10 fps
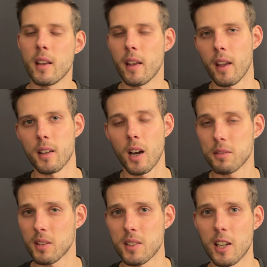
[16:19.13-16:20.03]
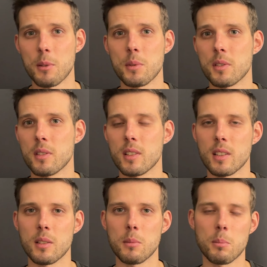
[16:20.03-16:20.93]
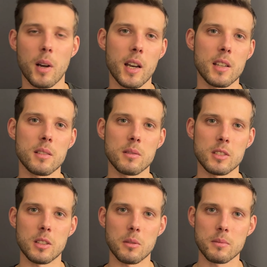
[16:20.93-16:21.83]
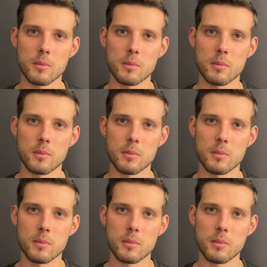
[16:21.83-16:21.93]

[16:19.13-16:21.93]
and oftentimes buying,